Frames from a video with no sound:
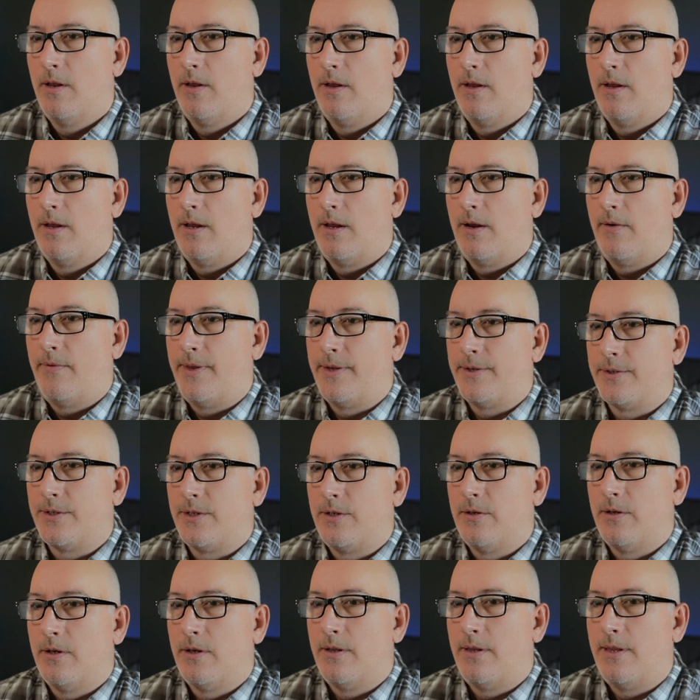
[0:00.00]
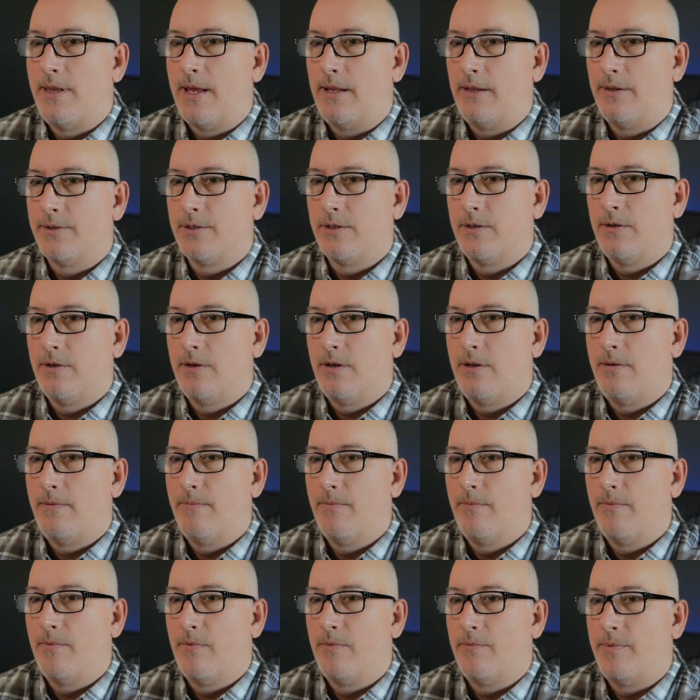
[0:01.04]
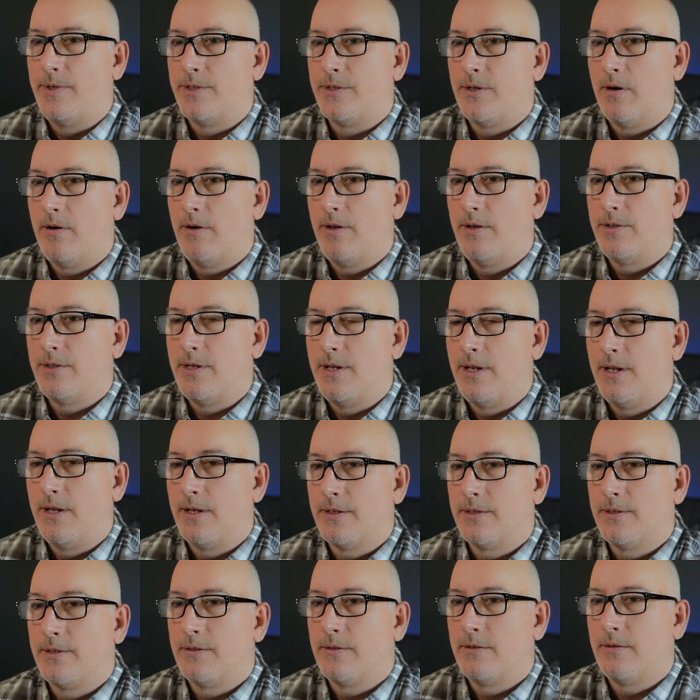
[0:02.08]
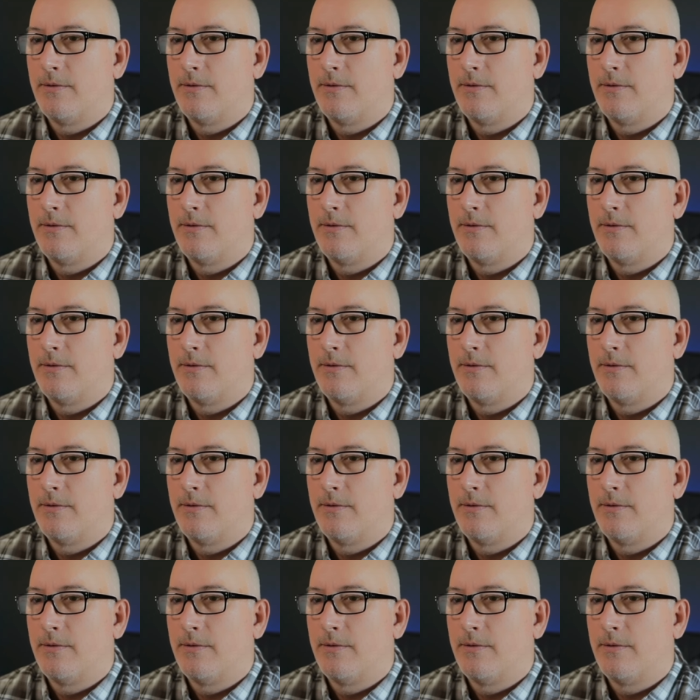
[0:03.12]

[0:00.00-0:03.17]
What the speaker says: everything's good. That looks good. We'll restart Nginx.